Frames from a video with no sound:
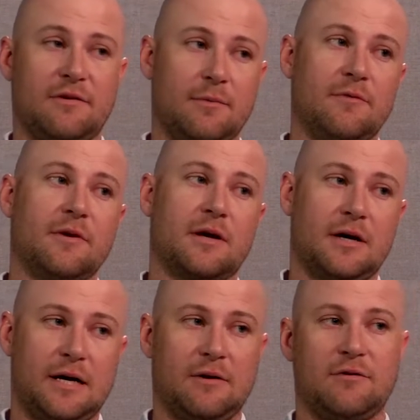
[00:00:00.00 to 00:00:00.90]
Some of the
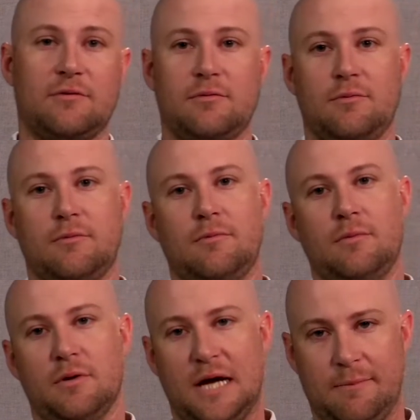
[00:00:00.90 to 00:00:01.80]
cutouts
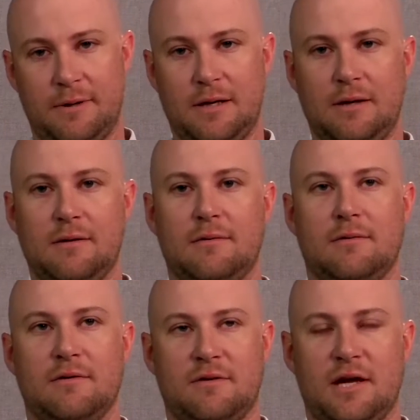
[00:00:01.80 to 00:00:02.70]
will not be
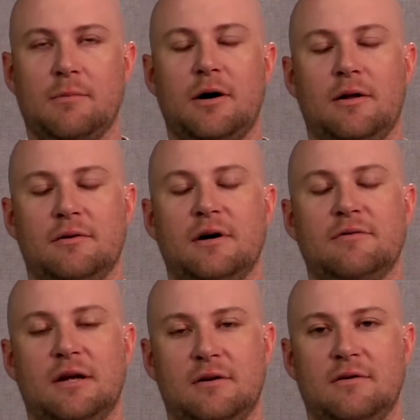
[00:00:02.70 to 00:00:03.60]
the same on the
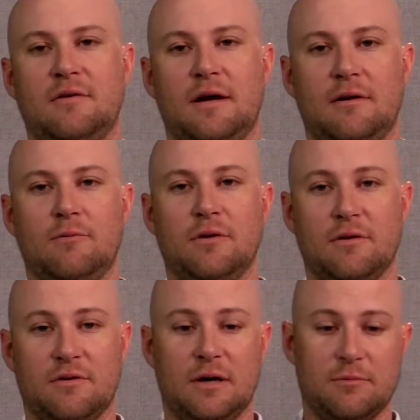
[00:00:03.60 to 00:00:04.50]
left-handed side with
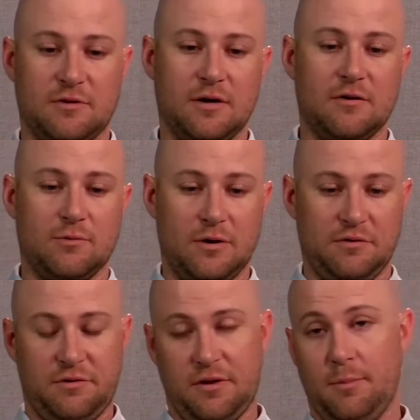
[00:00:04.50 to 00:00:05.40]
the thumb stud as well
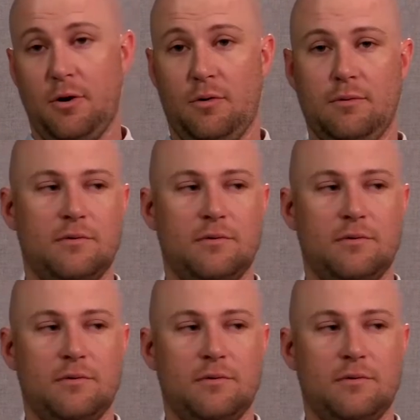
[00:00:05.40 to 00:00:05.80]
as the thumb hole.